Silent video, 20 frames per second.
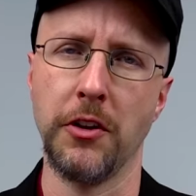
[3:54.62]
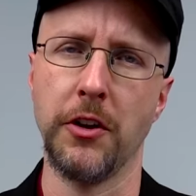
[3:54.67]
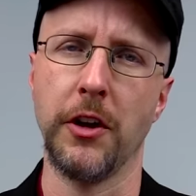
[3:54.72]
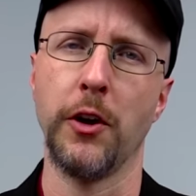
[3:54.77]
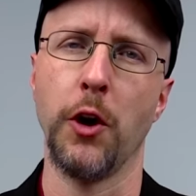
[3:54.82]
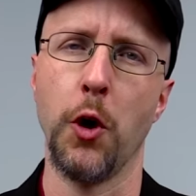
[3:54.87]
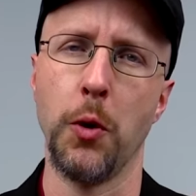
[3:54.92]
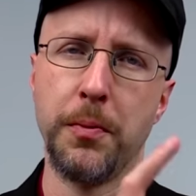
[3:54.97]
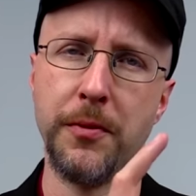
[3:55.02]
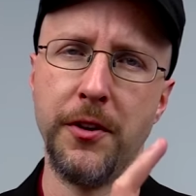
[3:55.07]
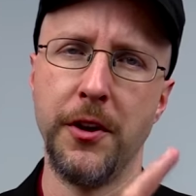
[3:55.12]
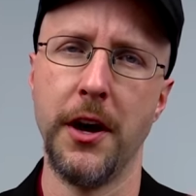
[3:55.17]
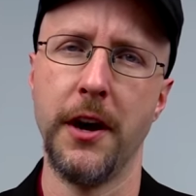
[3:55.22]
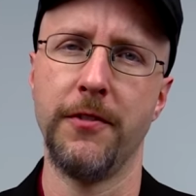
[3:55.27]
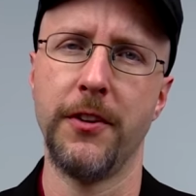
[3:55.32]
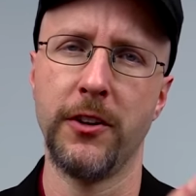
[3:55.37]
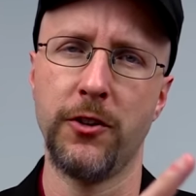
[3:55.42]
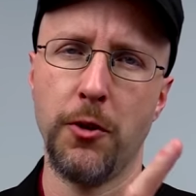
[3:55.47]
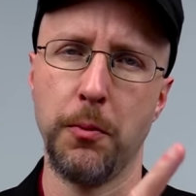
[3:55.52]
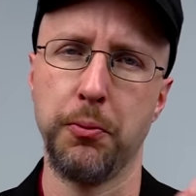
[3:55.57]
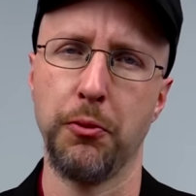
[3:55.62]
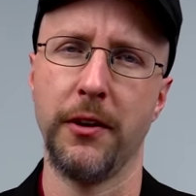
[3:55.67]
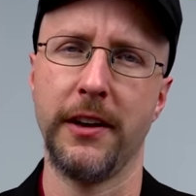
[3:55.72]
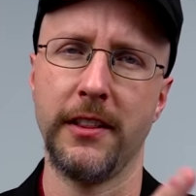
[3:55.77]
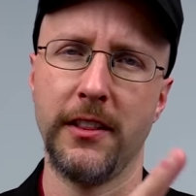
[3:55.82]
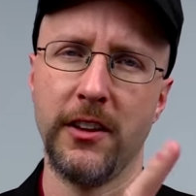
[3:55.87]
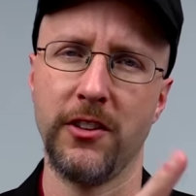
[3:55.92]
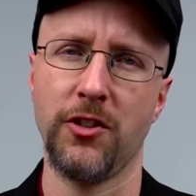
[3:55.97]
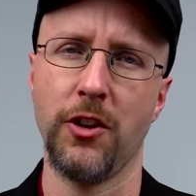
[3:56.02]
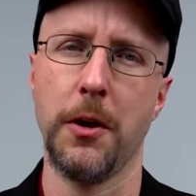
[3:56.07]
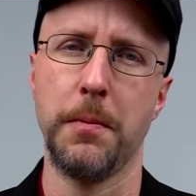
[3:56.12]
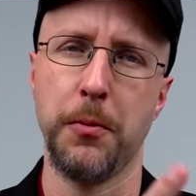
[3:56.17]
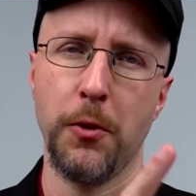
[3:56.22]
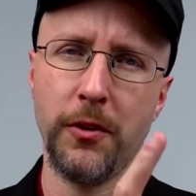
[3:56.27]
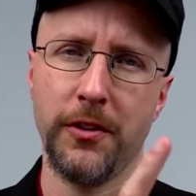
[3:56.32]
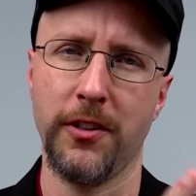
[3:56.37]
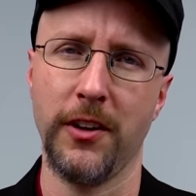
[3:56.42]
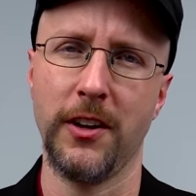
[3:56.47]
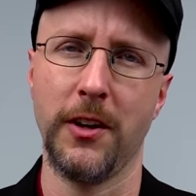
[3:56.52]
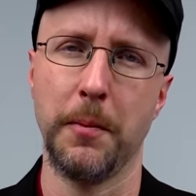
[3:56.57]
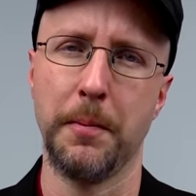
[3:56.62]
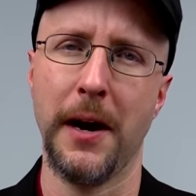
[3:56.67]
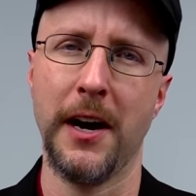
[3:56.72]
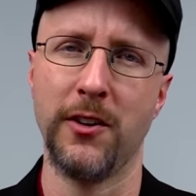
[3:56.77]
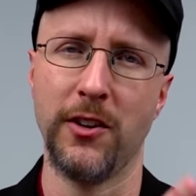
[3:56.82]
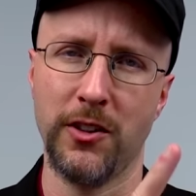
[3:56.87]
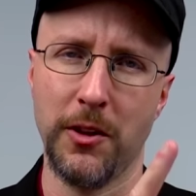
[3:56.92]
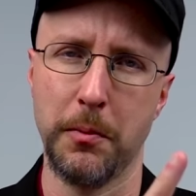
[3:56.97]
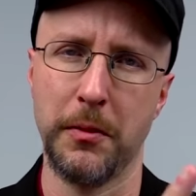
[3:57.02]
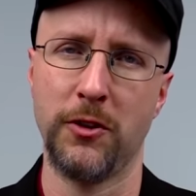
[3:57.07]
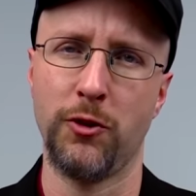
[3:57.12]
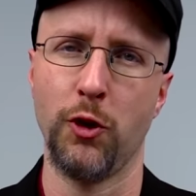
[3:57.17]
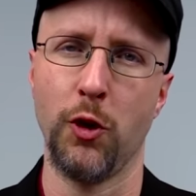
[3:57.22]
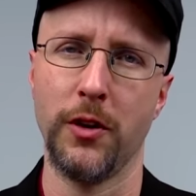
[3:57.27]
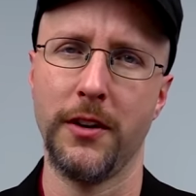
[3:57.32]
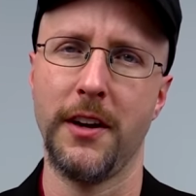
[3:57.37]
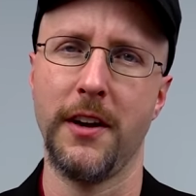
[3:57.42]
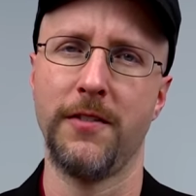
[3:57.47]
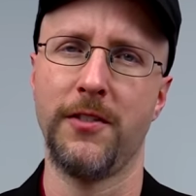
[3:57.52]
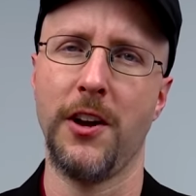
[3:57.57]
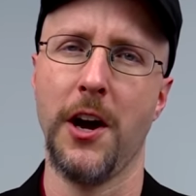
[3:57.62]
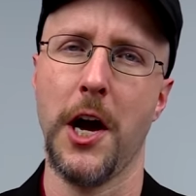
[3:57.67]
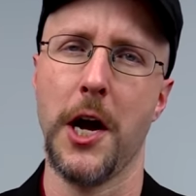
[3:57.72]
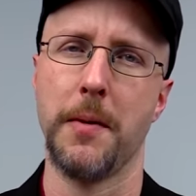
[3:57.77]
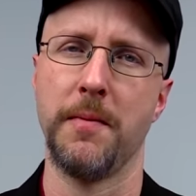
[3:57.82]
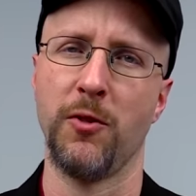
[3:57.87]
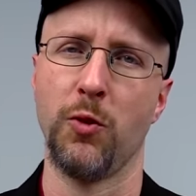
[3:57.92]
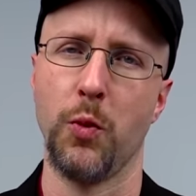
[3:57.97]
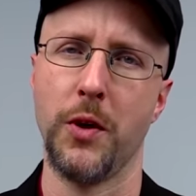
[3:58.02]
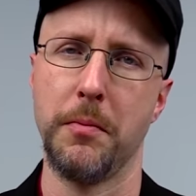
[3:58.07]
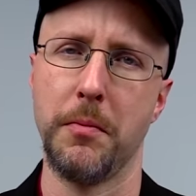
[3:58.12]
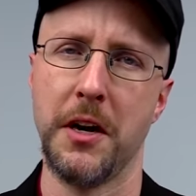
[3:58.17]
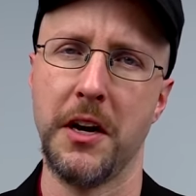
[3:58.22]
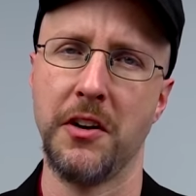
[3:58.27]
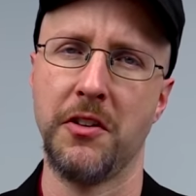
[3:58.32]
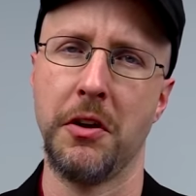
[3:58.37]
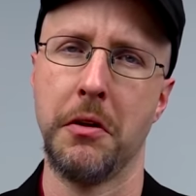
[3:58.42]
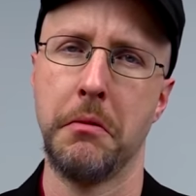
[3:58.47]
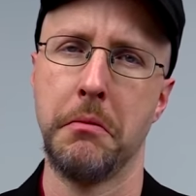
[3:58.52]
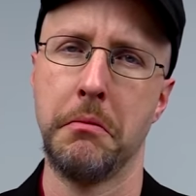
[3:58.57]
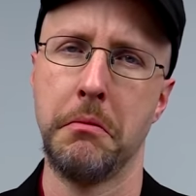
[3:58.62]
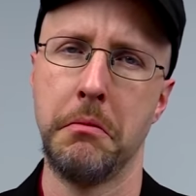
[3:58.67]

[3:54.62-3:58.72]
And I hope never to bring this up or think about it the majority of times we meet.